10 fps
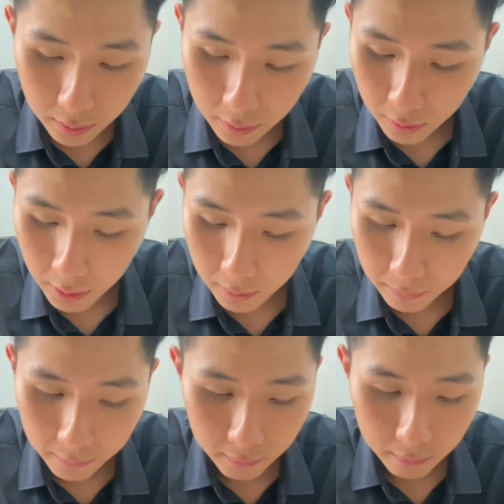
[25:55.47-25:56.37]
right,
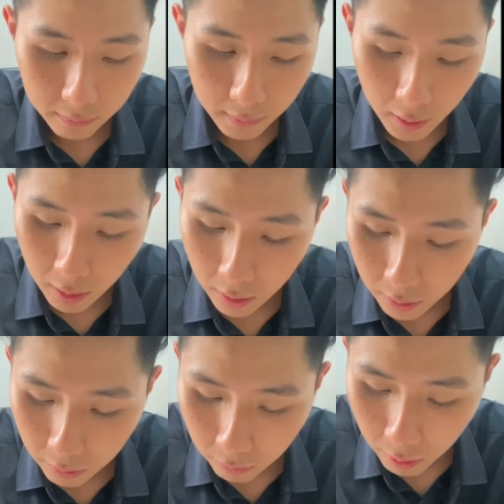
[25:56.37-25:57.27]

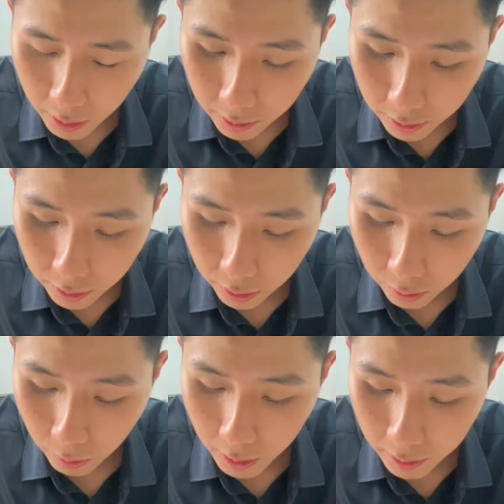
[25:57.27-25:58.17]
1 to
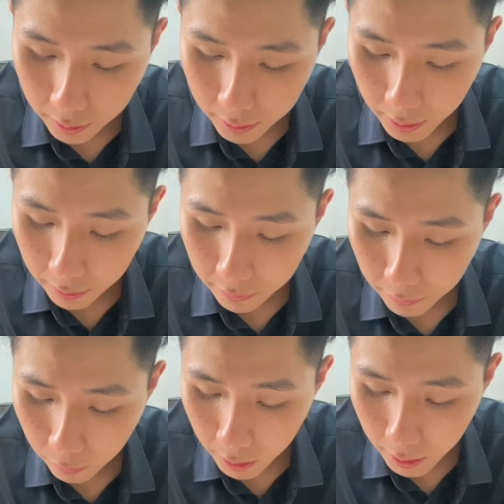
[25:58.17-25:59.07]
1 diff
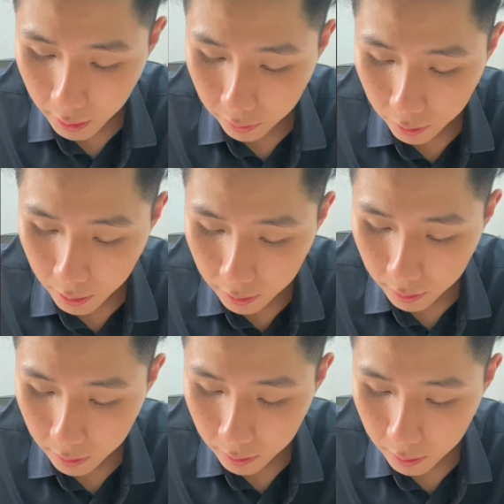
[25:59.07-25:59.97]
100
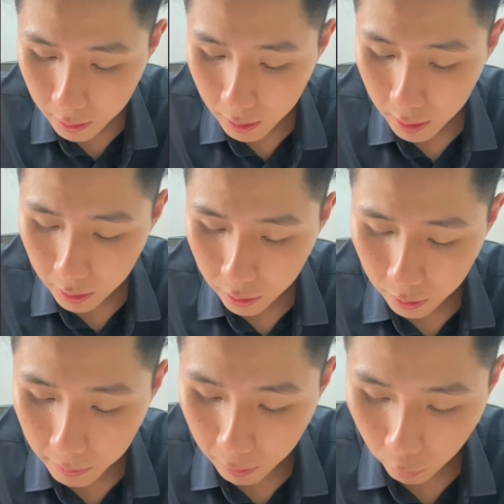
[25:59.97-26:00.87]

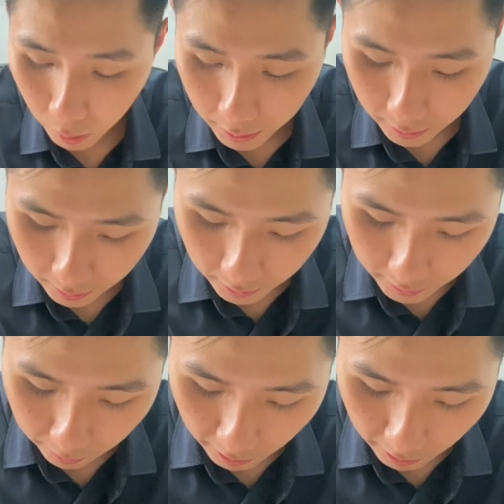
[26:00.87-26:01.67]
should be 1. So my